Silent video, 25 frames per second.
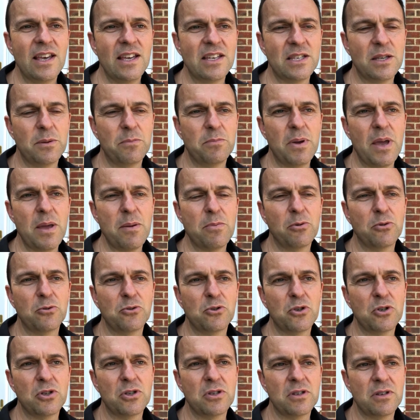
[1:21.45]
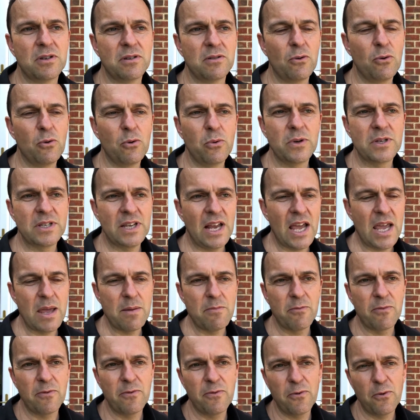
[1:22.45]
is that people just always
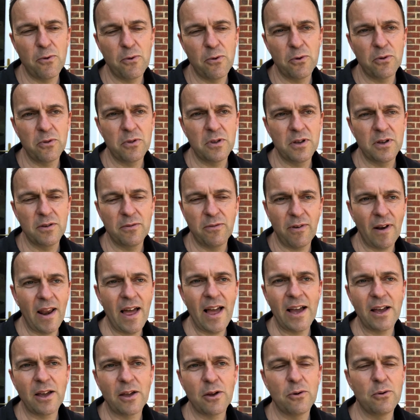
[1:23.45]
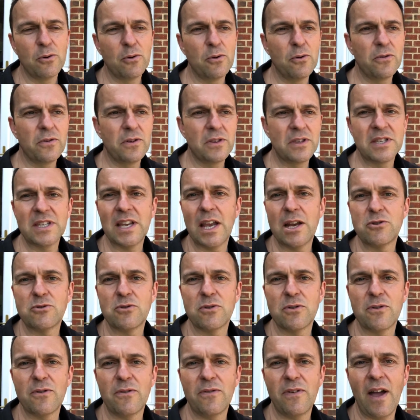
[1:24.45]
aim for the flag or for the
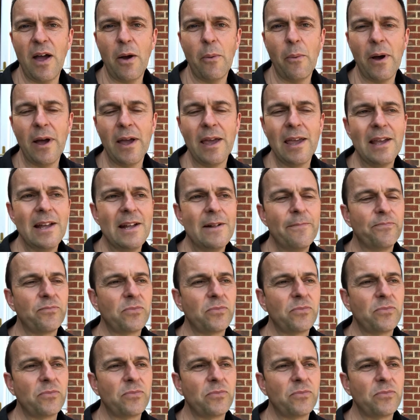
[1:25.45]
center of the fairway,